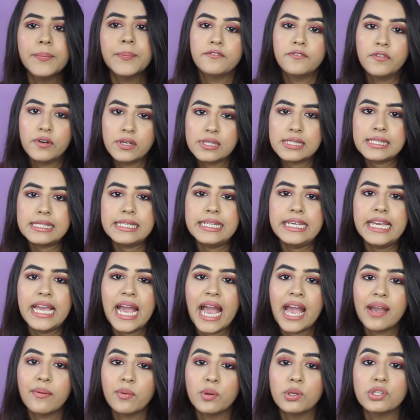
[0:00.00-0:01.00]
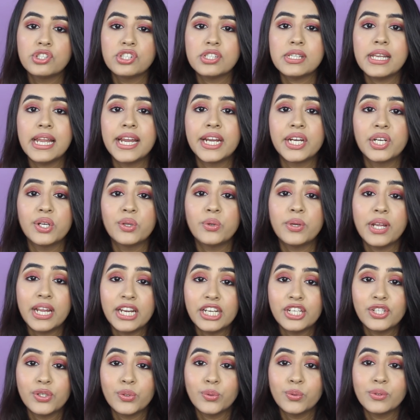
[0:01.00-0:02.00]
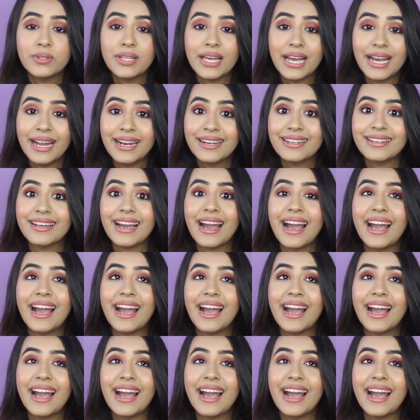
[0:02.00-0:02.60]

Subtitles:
Firstly, I will just like to tell you that